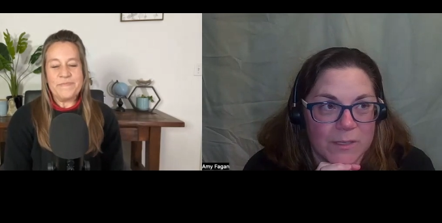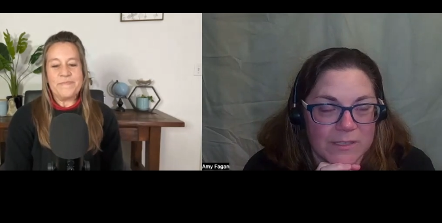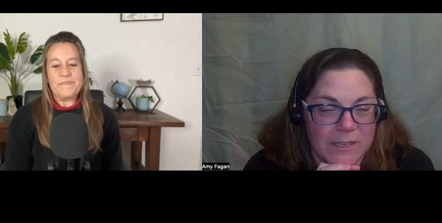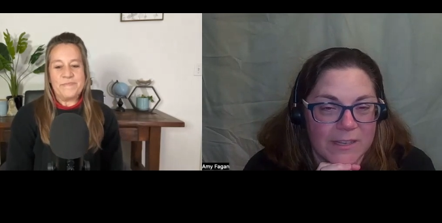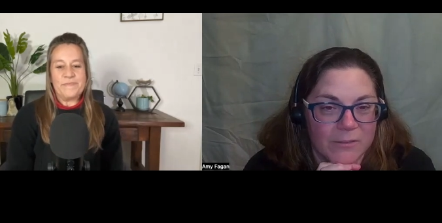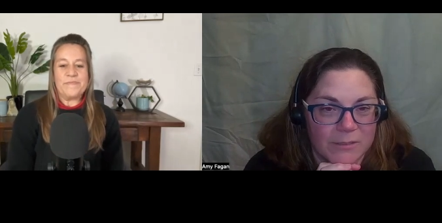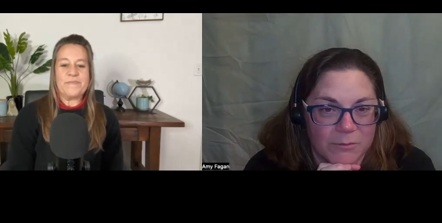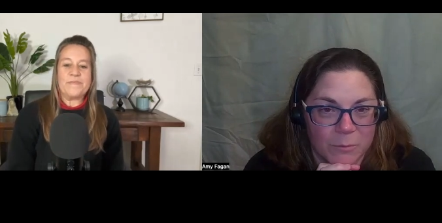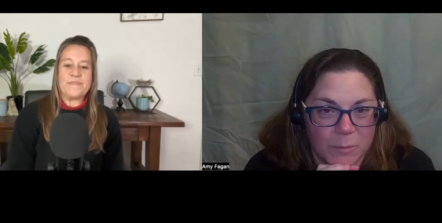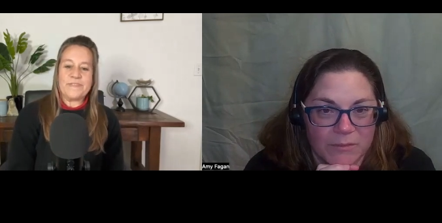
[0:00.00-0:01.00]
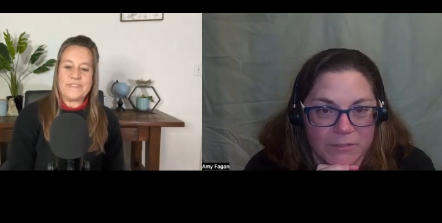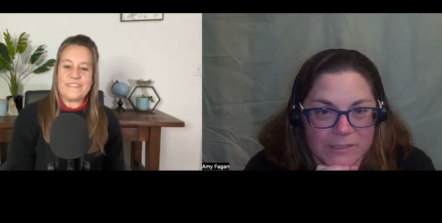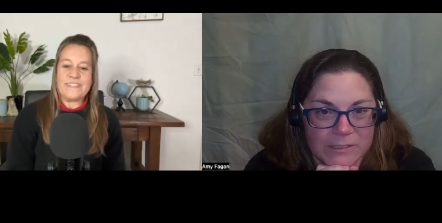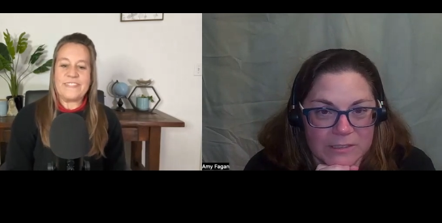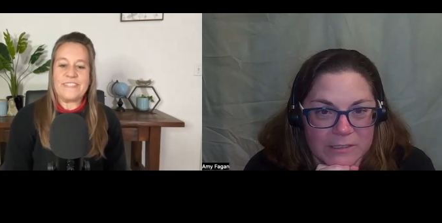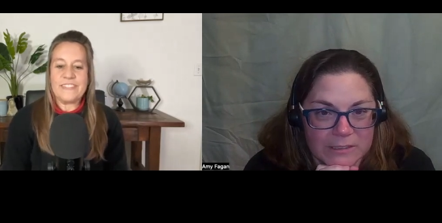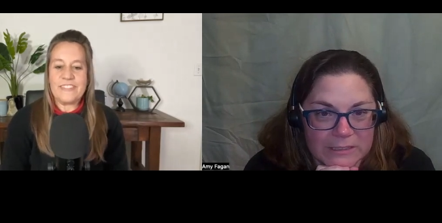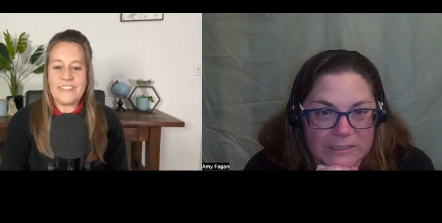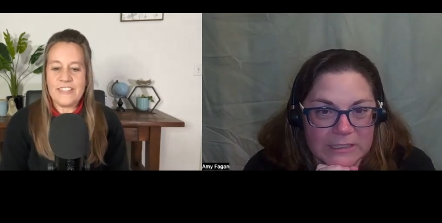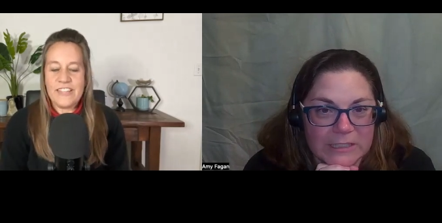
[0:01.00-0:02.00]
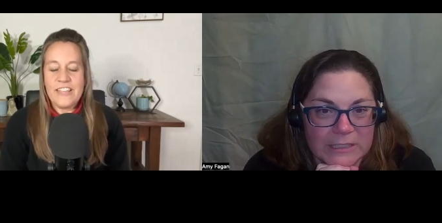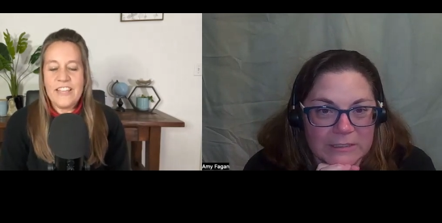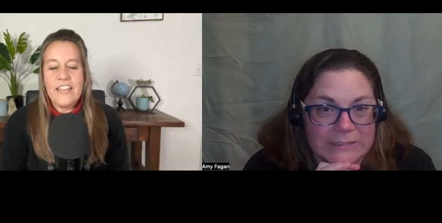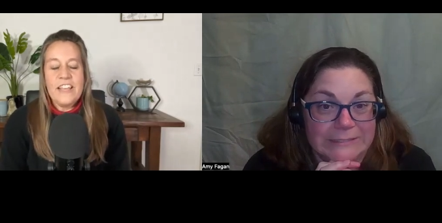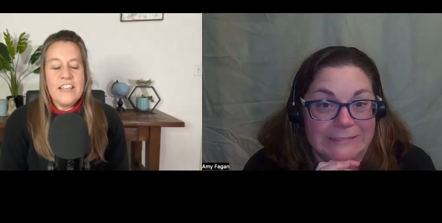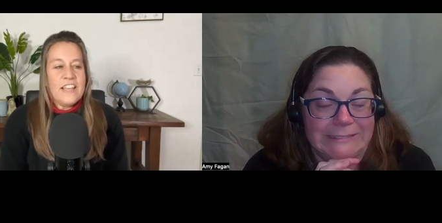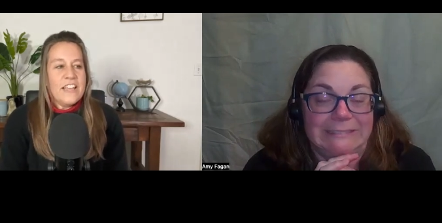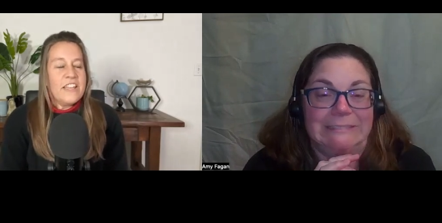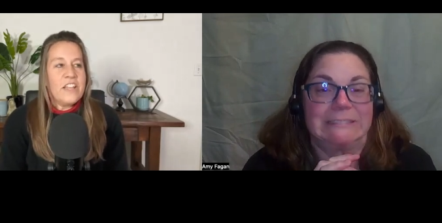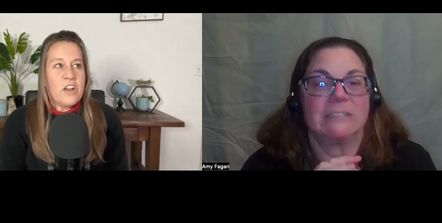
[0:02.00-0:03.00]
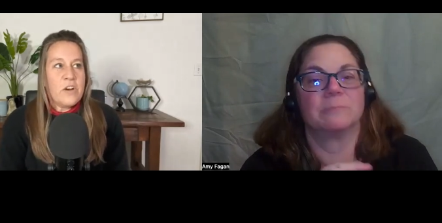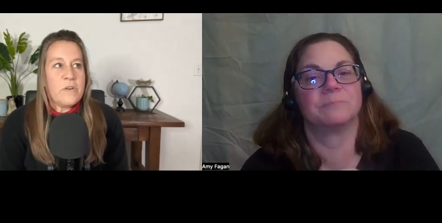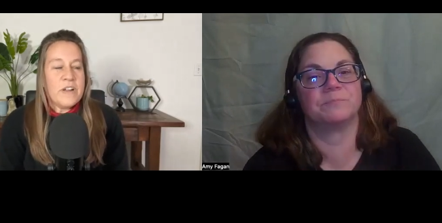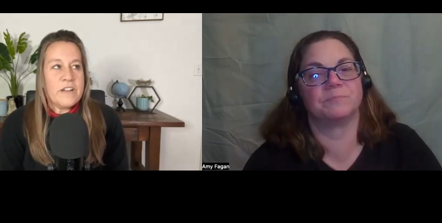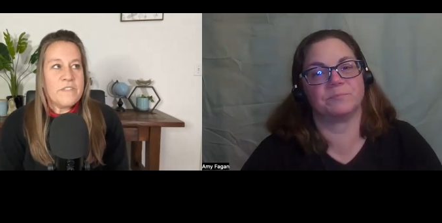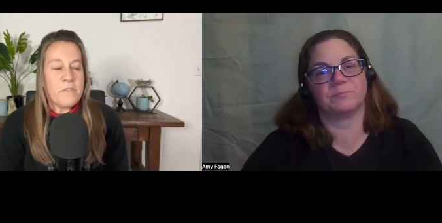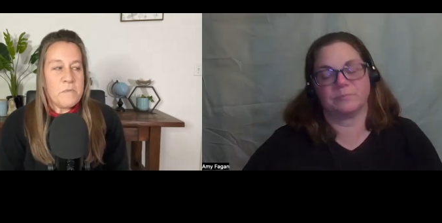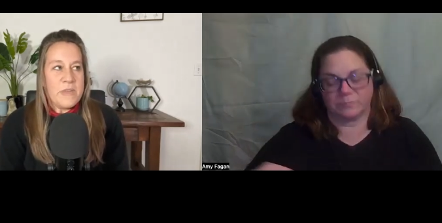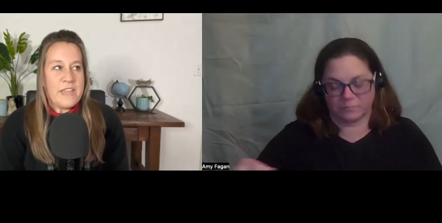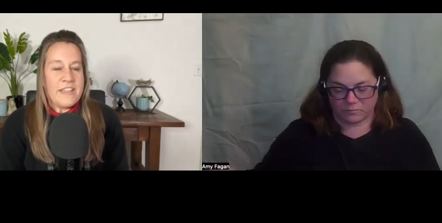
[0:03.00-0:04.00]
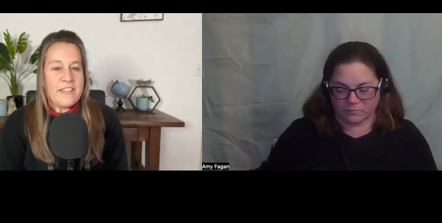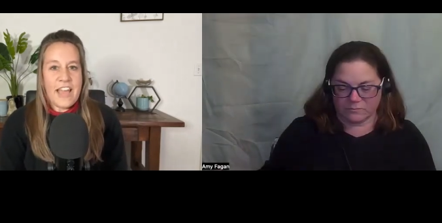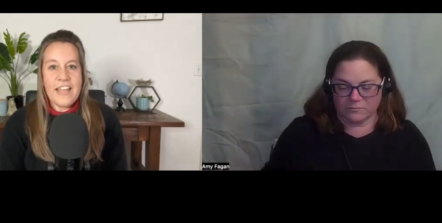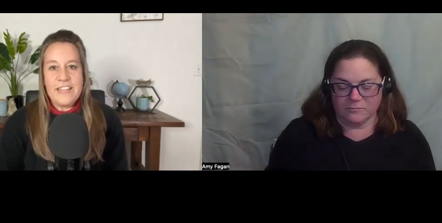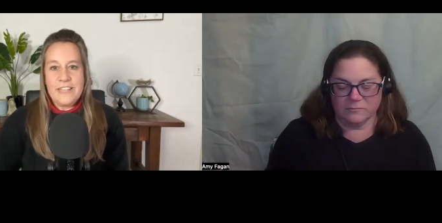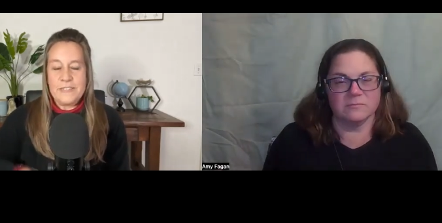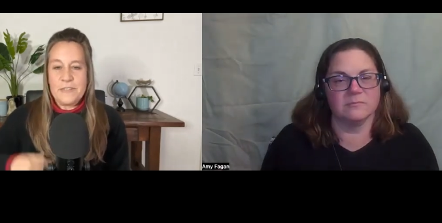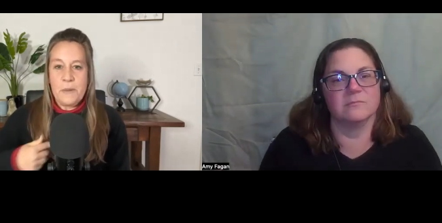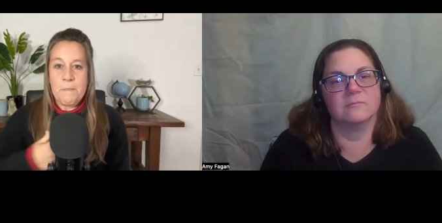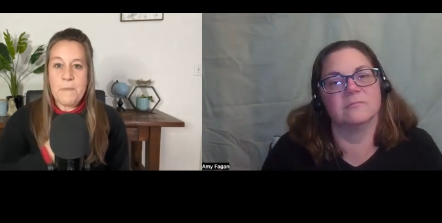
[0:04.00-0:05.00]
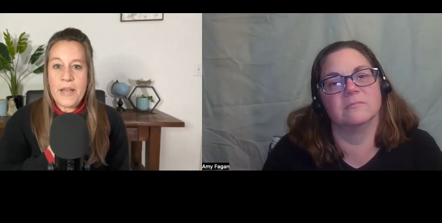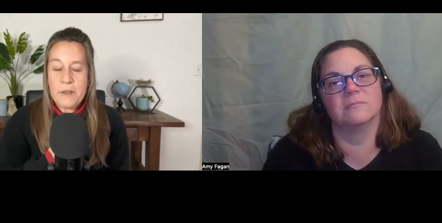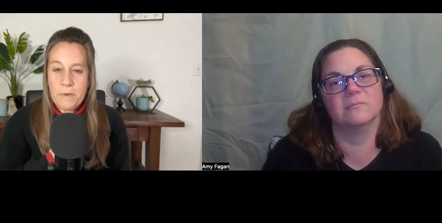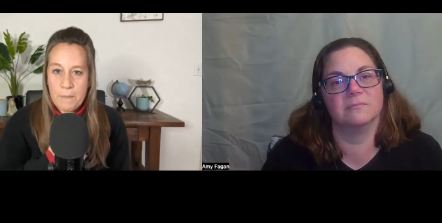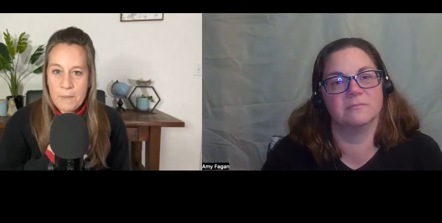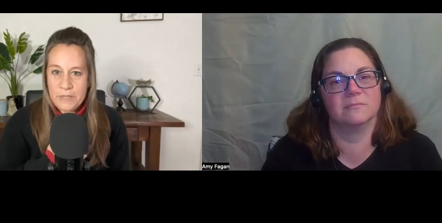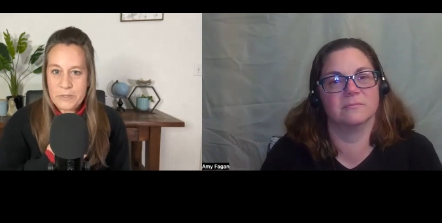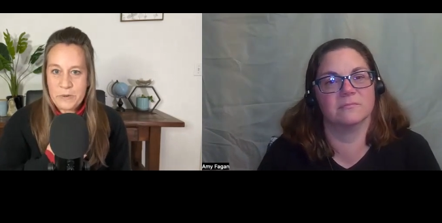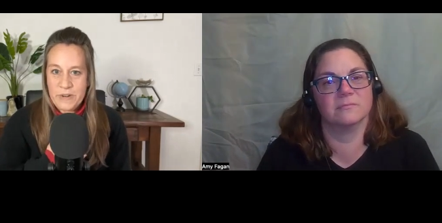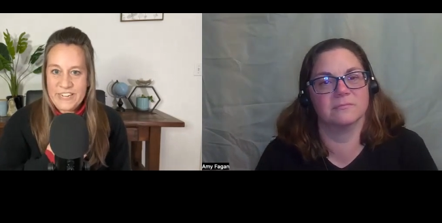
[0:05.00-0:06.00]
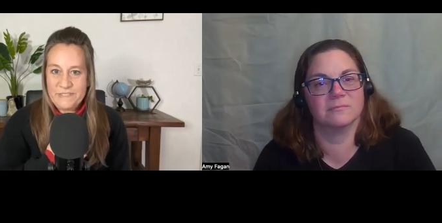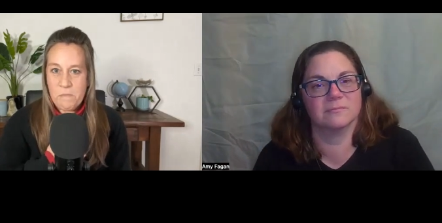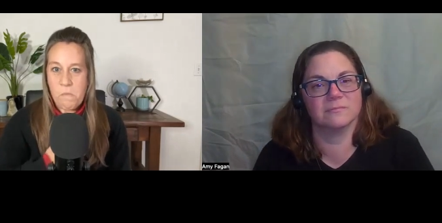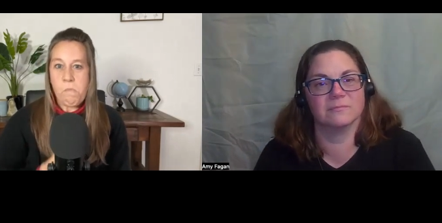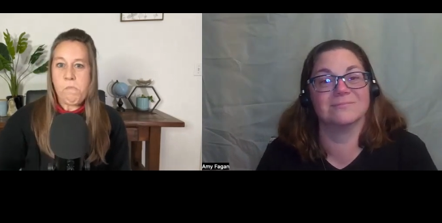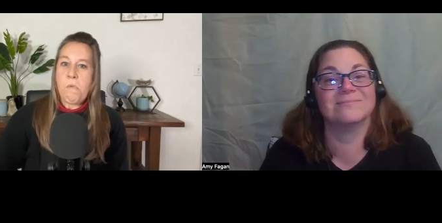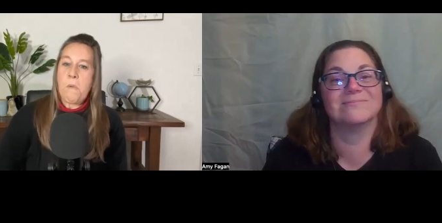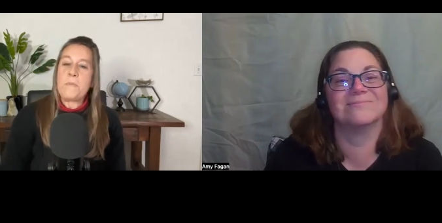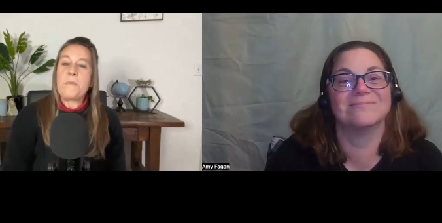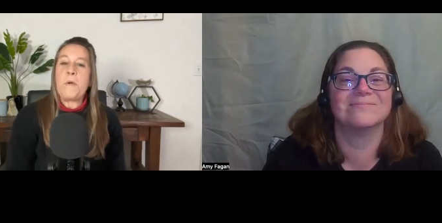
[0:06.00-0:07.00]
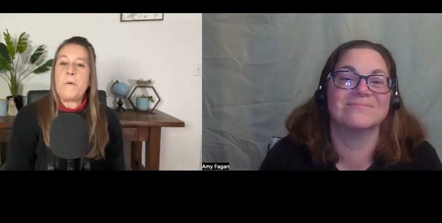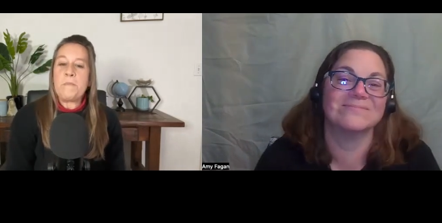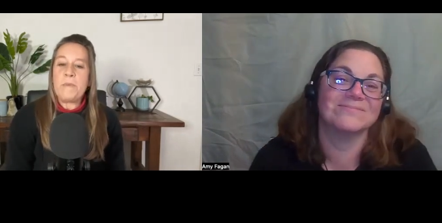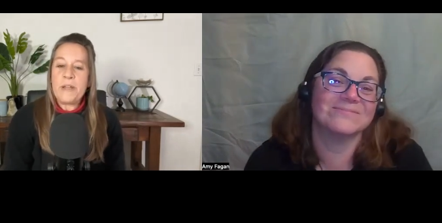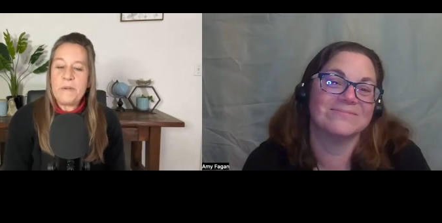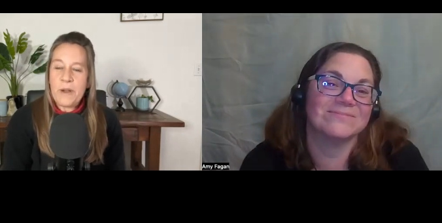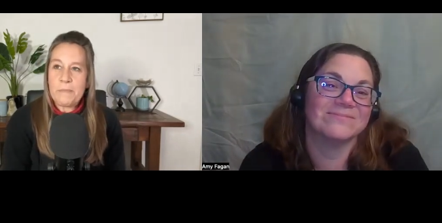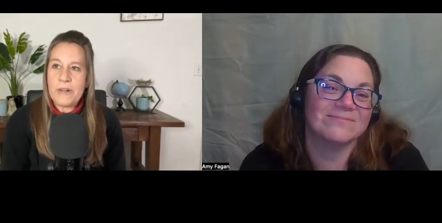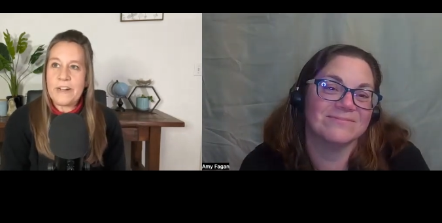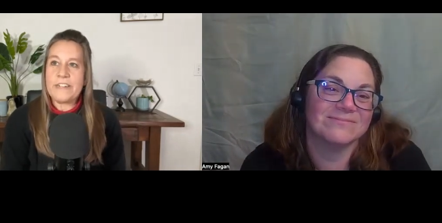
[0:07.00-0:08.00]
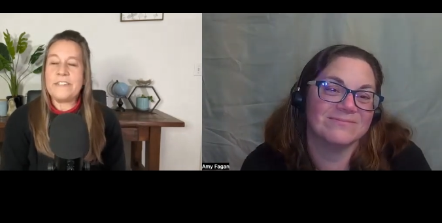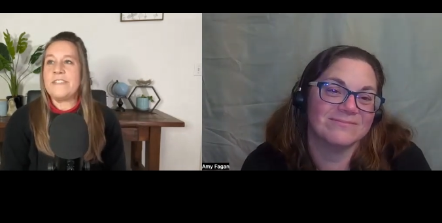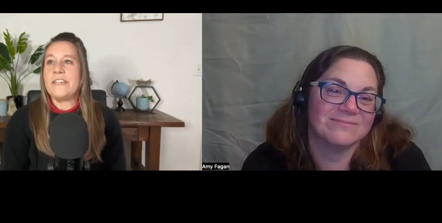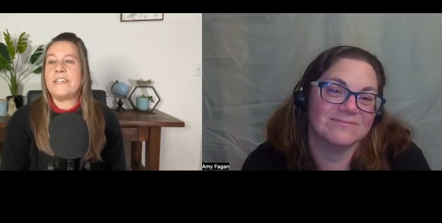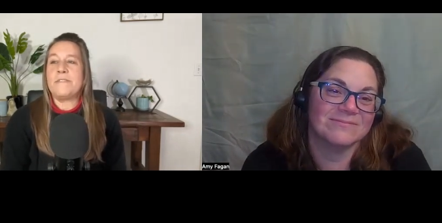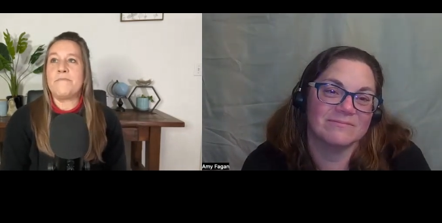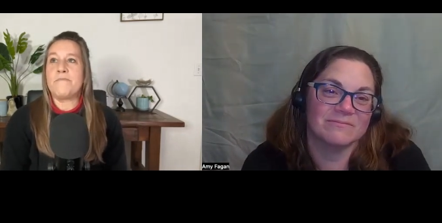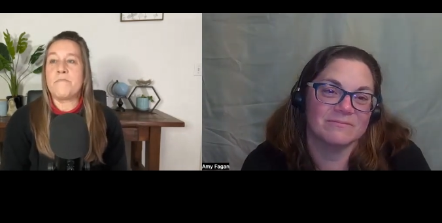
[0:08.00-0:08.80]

Speaker 1: because I don't have room in my freezer.
Speaker 2: You know, for me, that is my grandma's story. So my grandma, um,